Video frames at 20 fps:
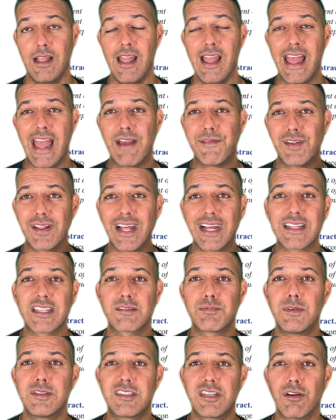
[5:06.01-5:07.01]
Hey, if you like
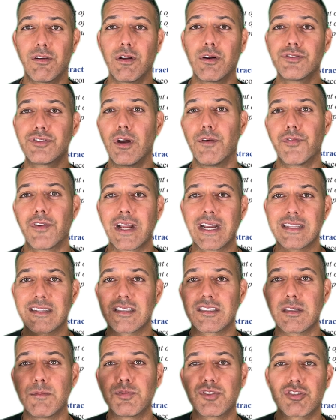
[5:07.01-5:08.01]
this material, don't forget to
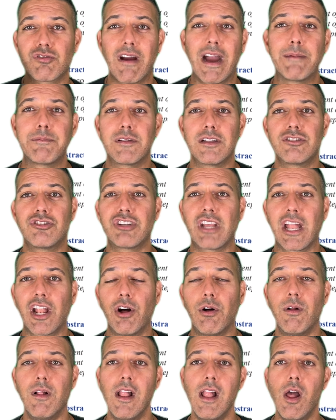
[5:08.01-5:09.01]
subscribe to the
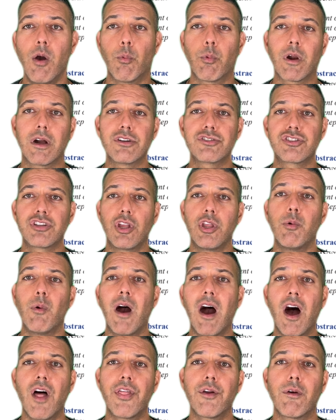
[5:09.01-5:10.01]
channel where I'll show you
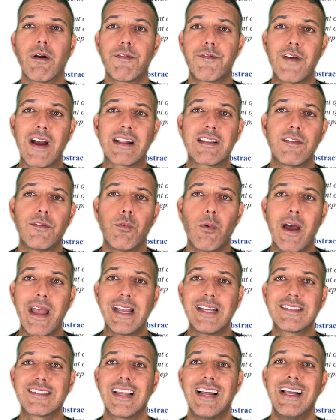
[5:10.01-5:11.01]
other effective
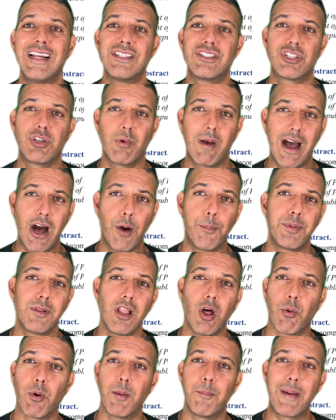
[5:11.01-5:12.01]
ways to help
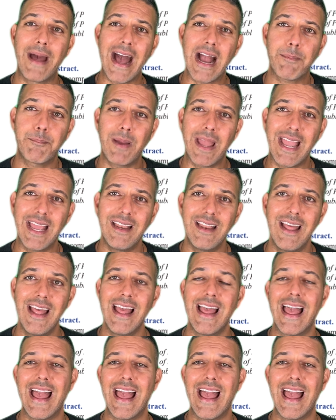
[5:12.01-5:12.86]
lower back pain